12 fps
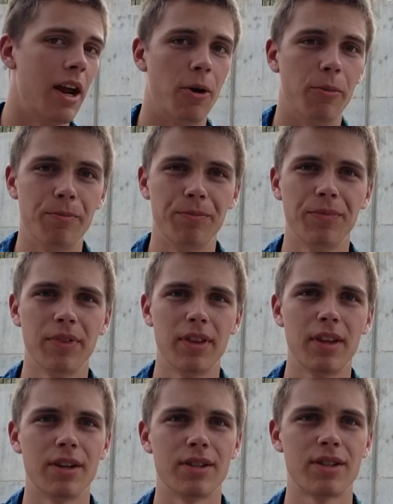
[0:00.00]
Now,
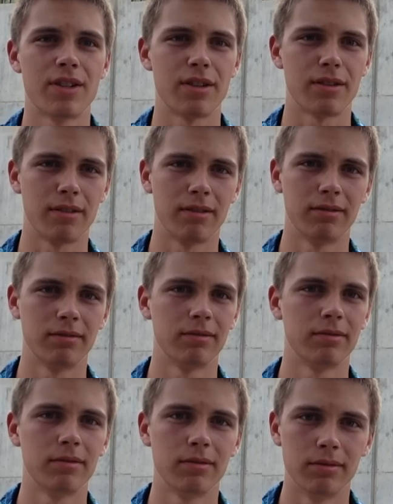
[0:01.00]
there's
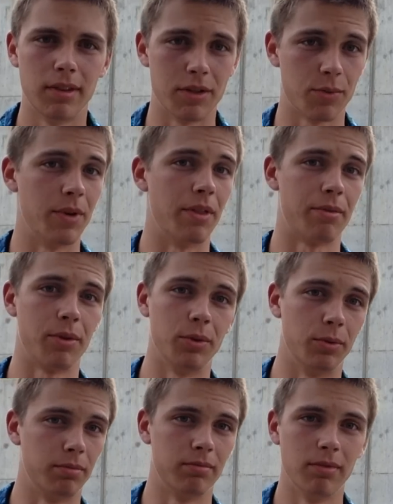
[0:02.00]
this went
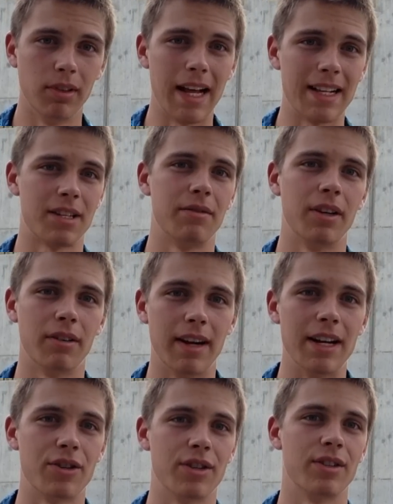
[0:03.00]
through lots of
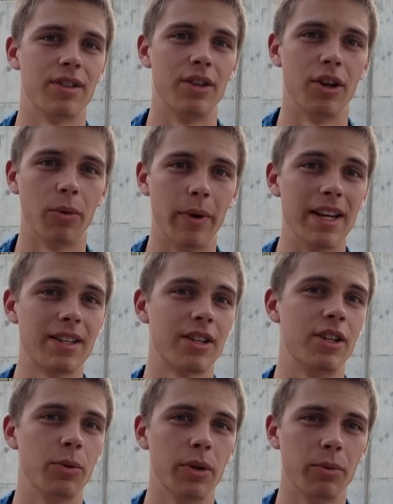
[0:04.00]
iterations, and there are ways
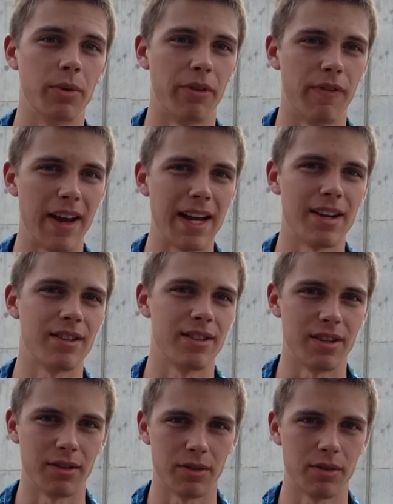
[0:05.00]
to do it with
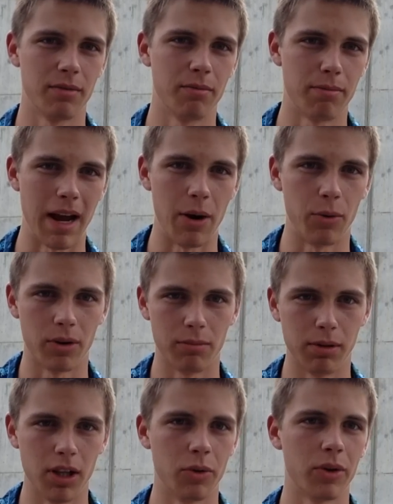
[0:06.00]
fans and
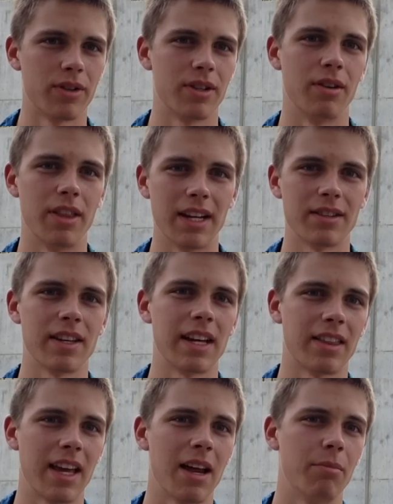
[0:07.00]
powered blowers and things
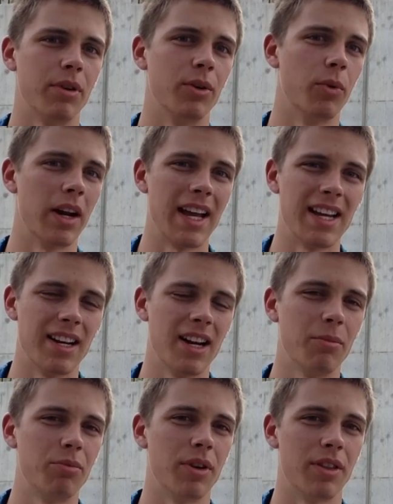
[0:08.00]
like that. But what I
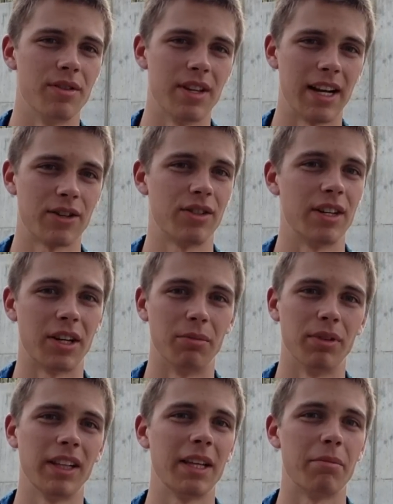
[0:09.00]
ended up with is actually a
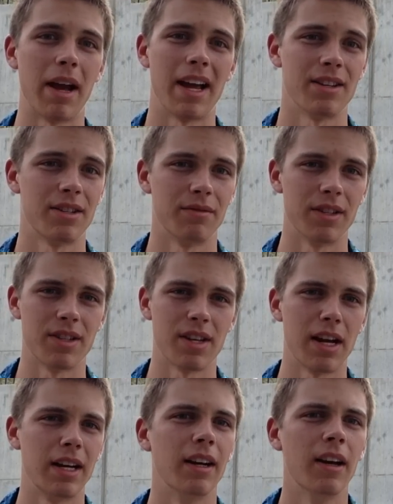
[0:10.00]
completely passive
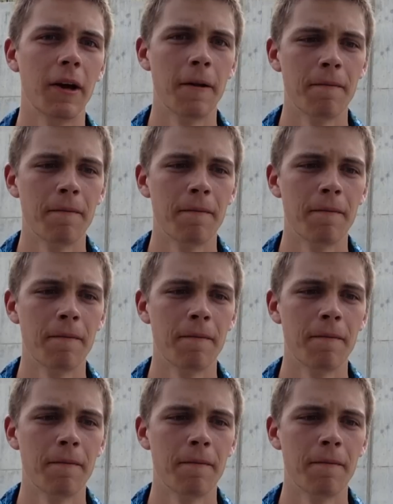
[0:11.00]
design.